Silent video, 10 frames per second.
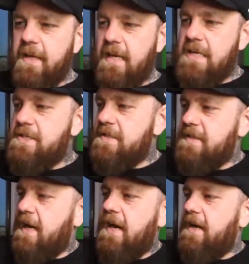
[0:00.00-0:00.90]
Like each
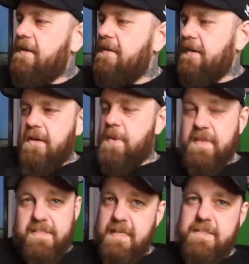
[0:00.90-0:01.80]
design, I
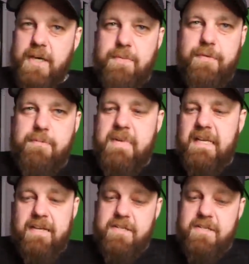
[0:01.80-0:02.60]
mean, these things come from me.